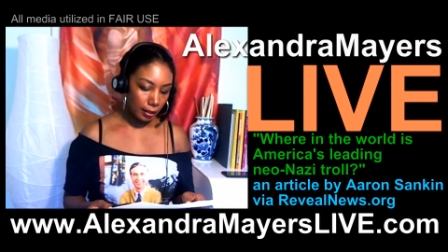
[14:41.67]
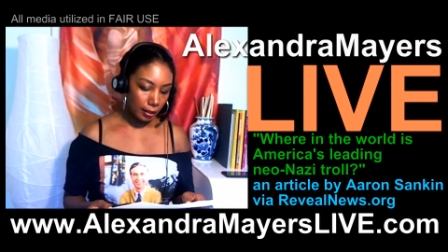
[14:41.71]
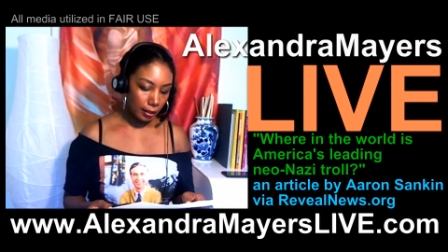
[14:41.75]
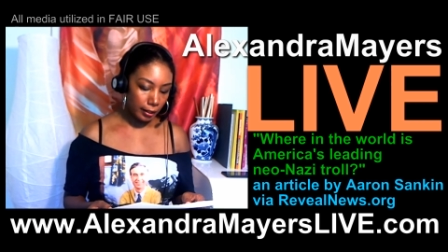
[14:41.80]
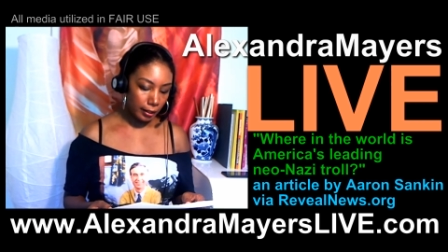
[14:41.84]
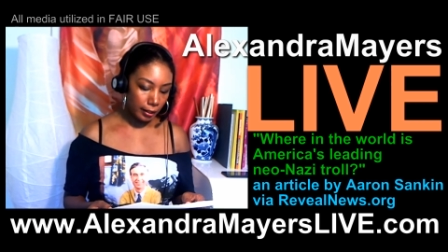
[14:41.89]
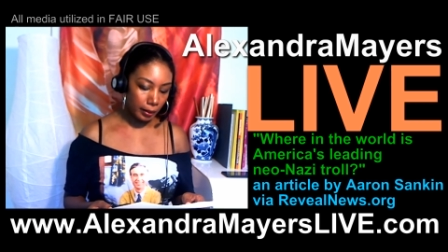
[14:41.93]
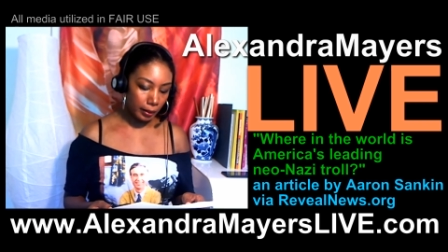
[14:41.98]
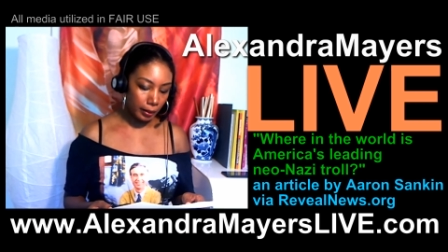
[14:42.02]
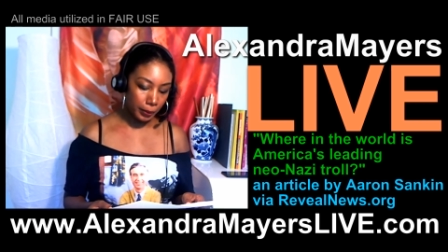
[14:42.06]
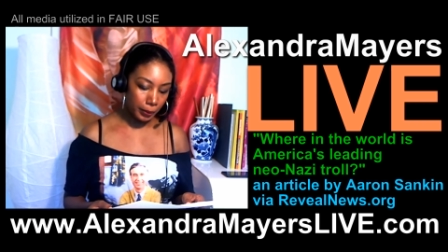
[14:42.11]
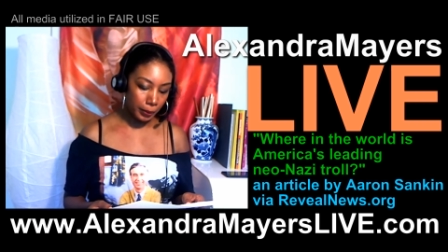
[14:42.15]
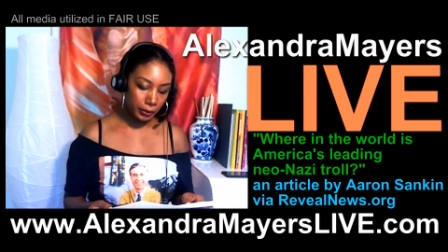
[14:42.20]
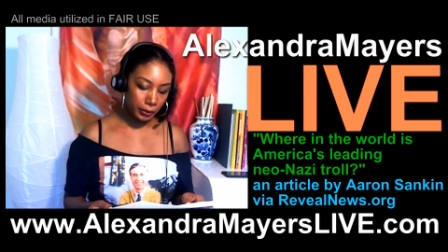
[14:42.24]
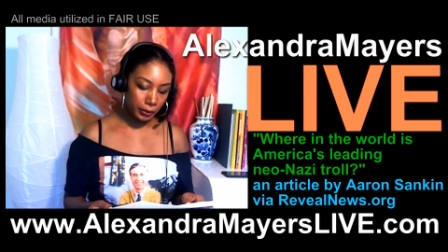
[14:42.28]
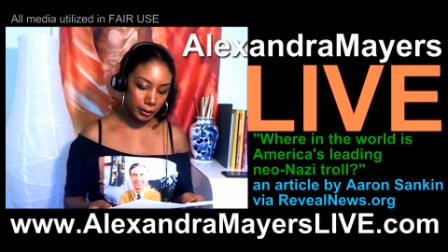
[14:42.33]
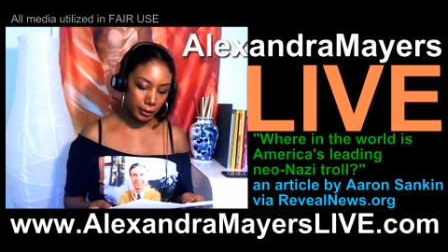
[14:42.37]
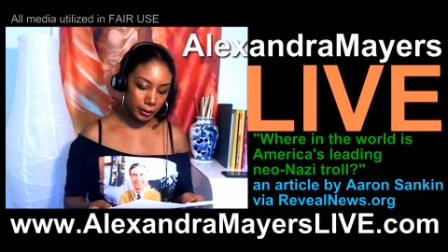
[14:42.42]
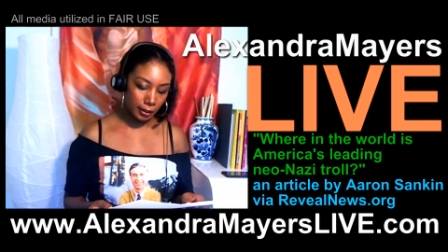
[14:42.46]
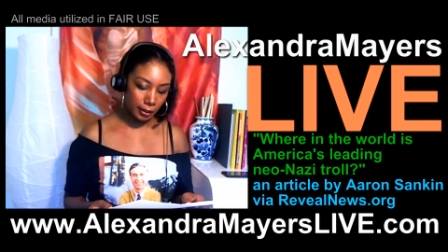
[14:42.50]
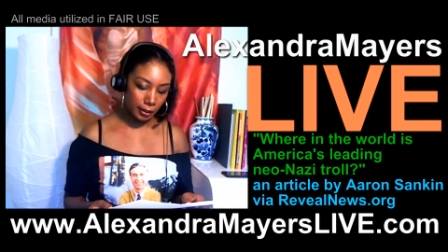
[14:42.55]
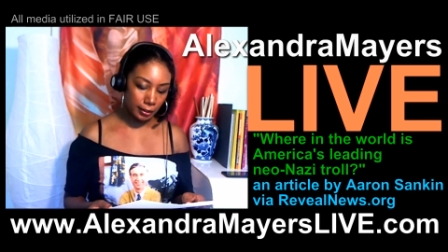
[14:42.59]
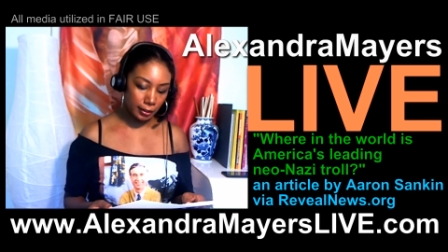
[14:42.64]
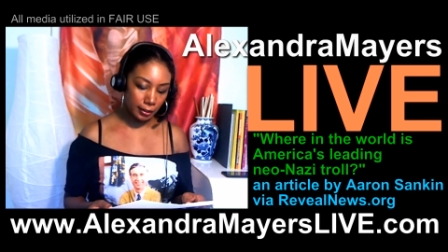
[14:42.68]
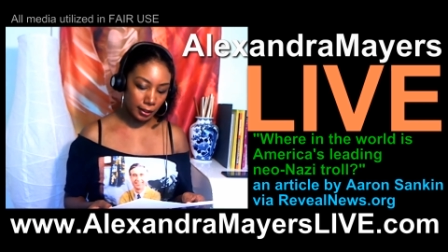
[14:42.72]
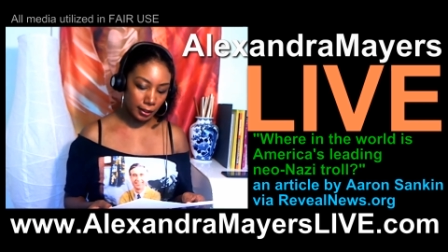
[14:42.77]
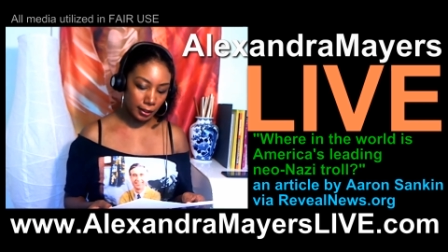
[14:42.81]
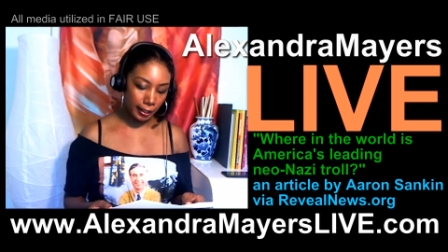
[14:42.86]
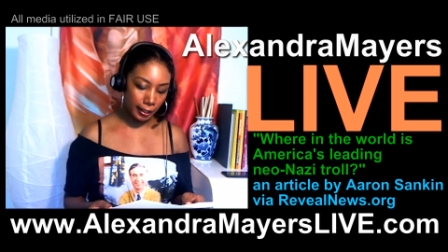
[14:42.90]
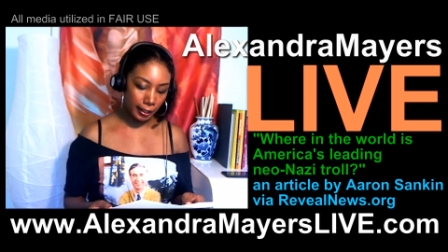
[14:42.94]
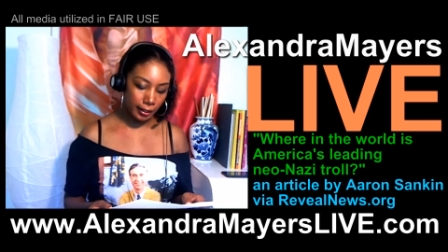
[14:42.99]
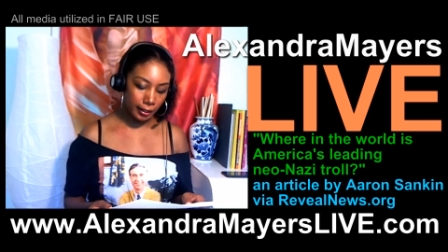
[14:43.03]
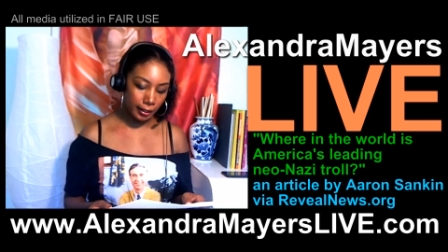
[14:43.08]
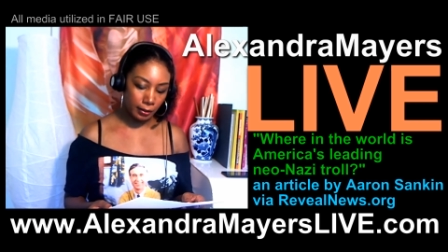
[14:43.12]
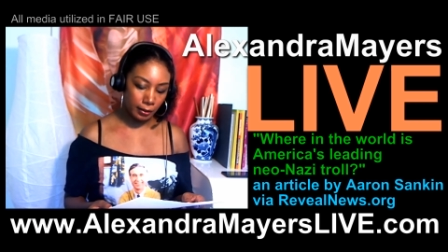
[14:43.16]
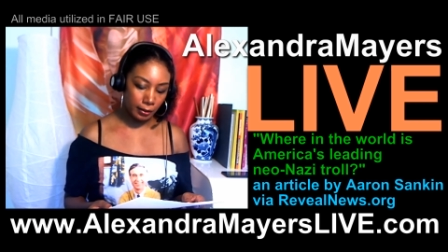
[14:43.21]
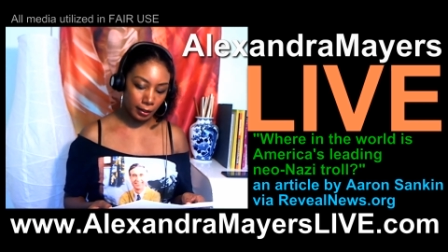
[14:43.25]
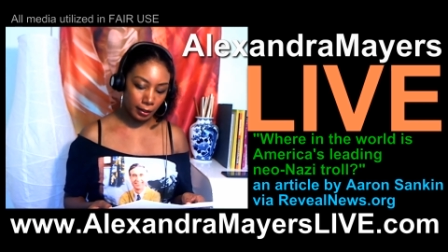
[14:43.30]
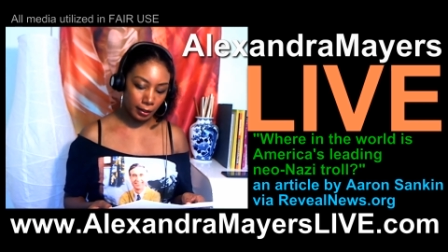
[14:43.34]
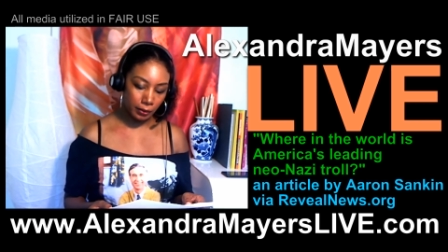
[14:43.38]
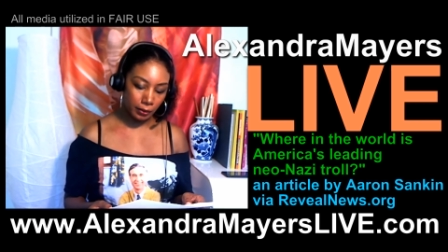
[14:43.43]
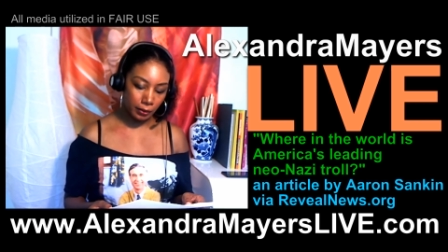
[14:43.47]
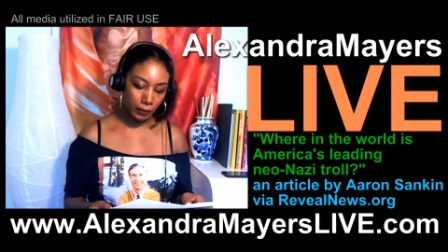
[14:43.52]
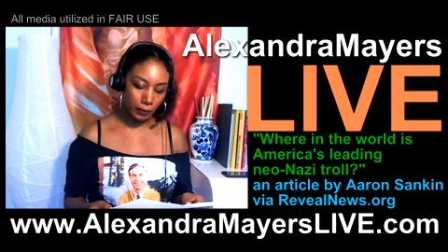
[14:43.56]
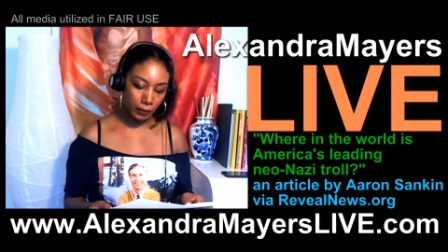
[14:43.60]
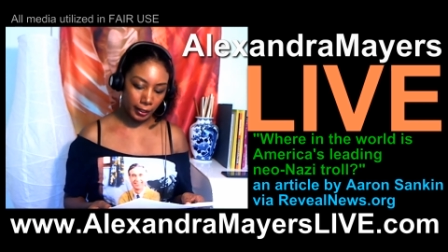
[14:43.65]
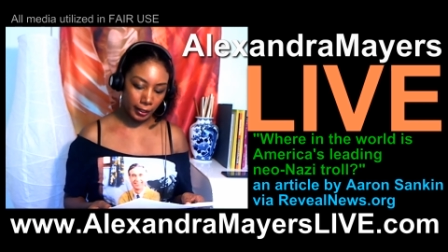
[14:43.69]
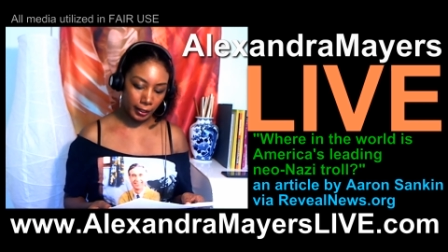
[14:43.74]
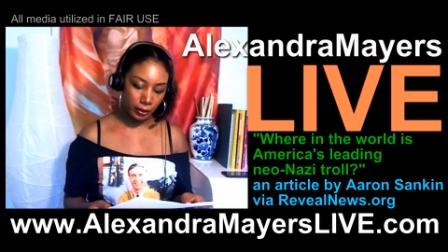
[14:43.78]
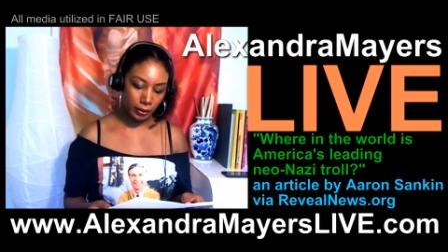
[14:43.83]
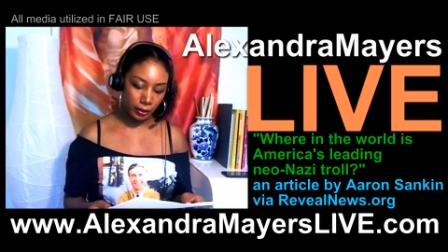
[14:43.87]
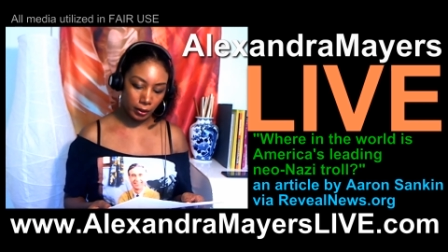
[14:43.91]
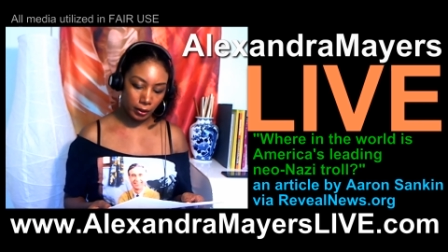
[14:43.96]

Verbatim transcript: In a post on the site, another writer